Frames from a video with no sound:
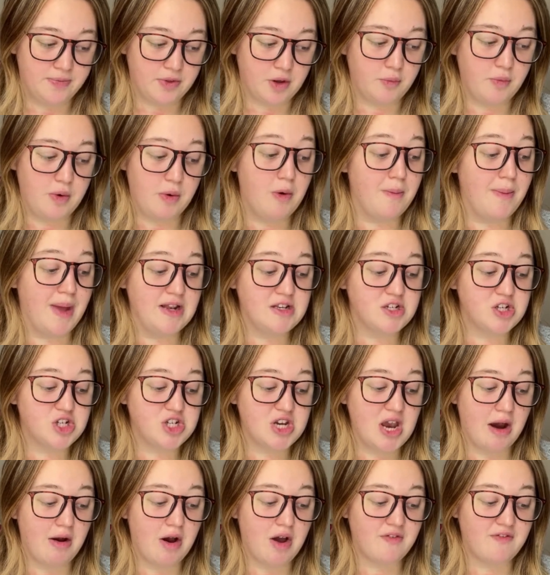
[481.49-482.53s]
We were meant to
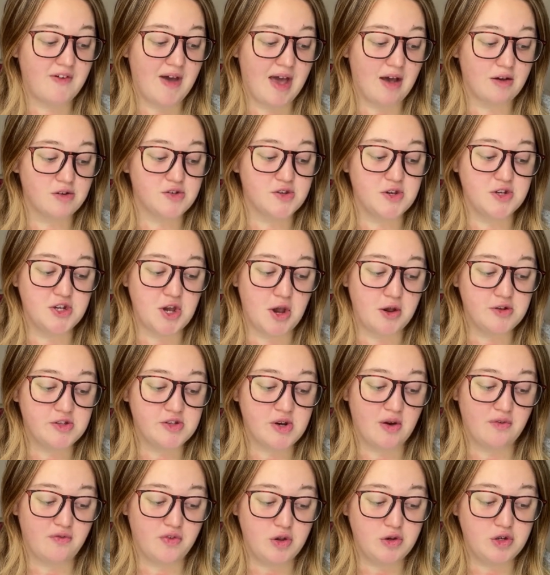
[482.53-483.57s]
share our vows to toast
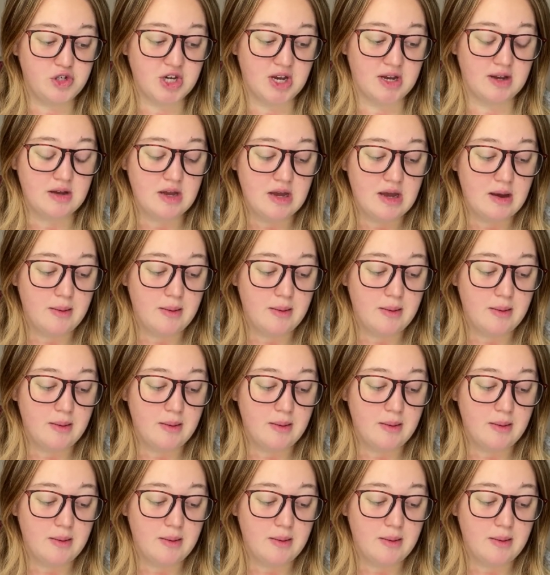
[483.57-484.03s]
our future,